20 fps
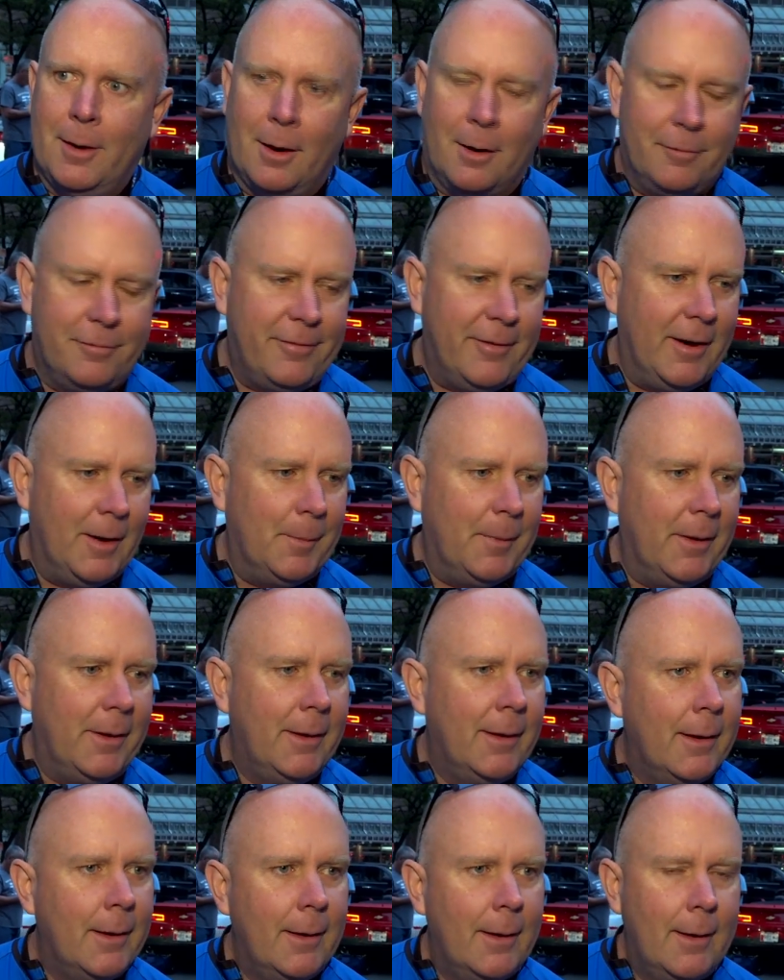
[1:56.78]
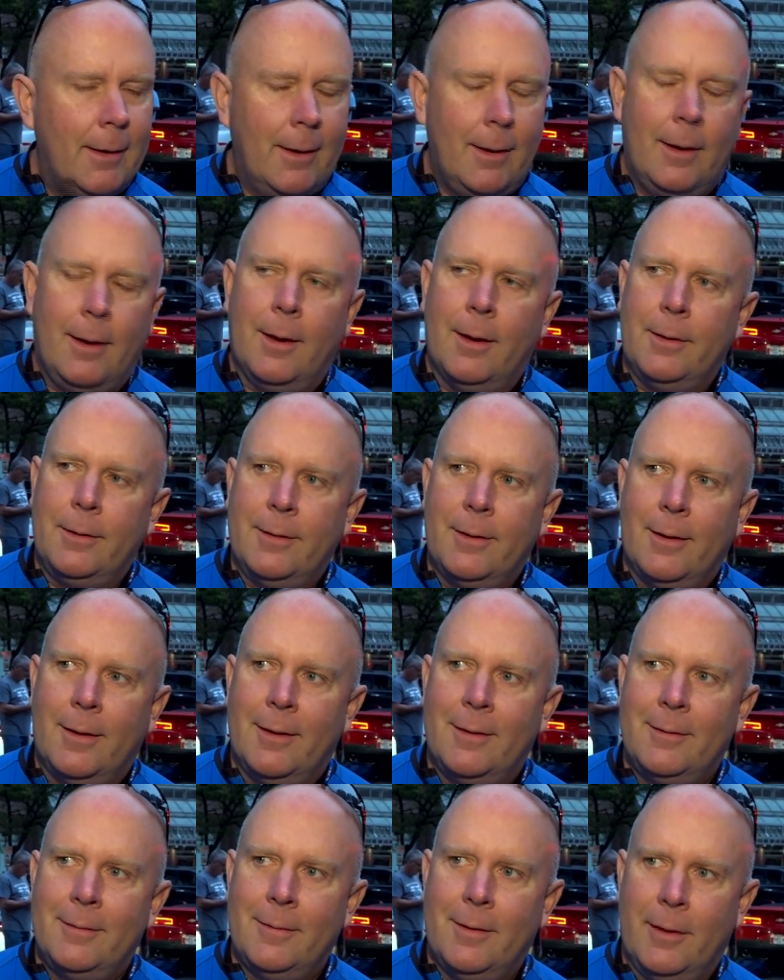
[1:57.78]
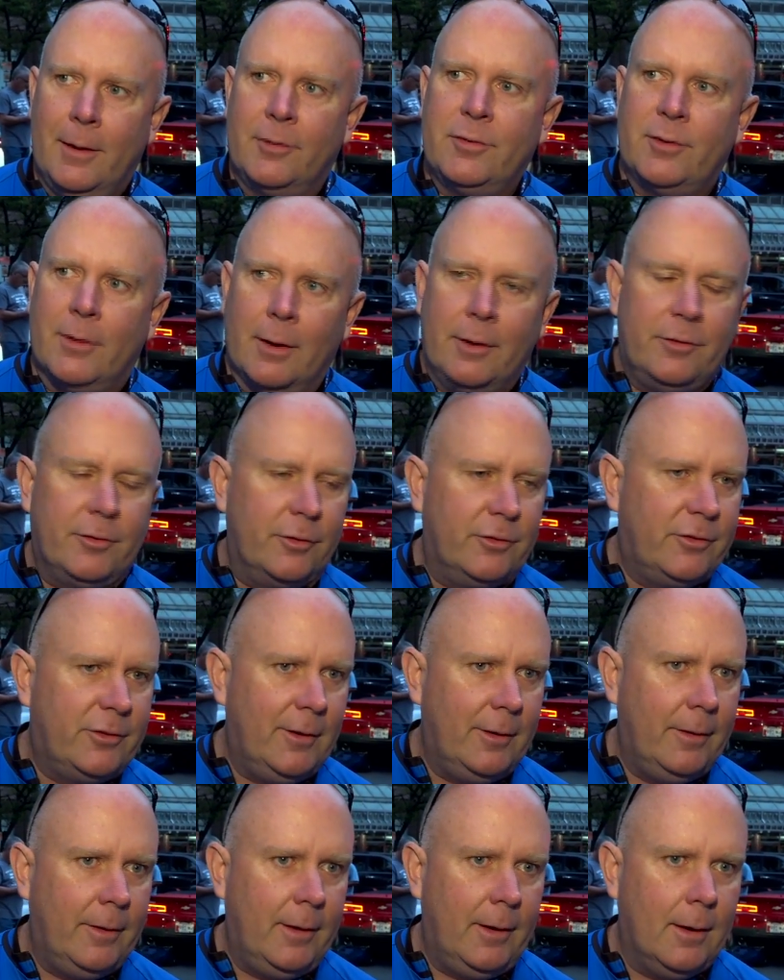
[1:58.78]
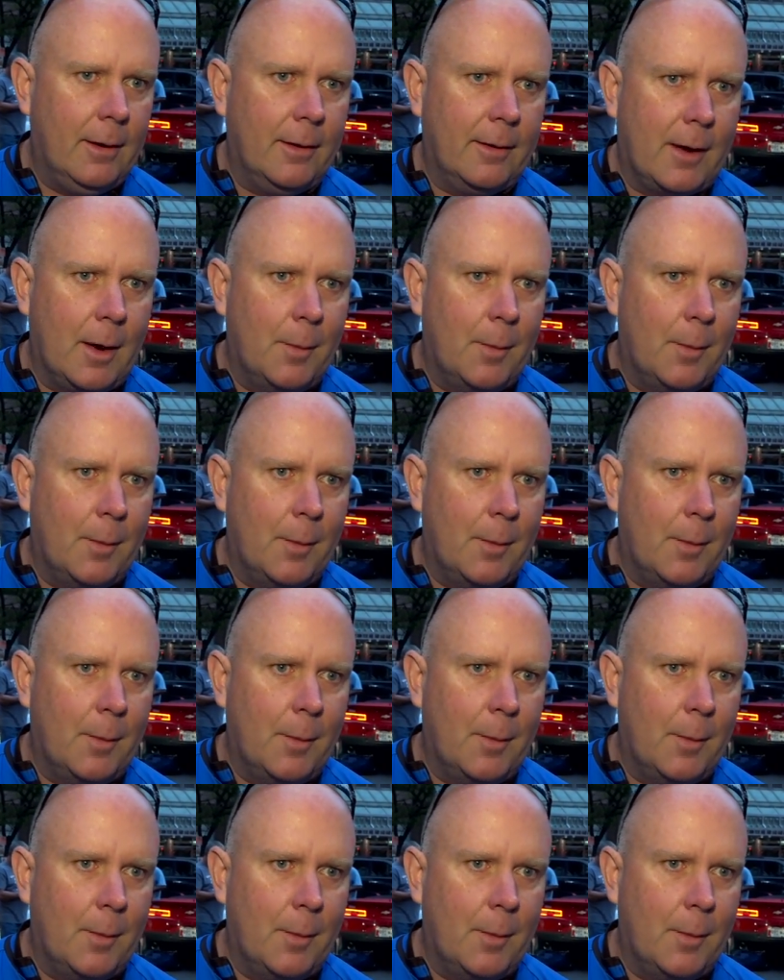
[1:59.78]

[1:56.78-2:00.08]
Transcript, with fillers: and our family. And uh, it's nice to see the uh,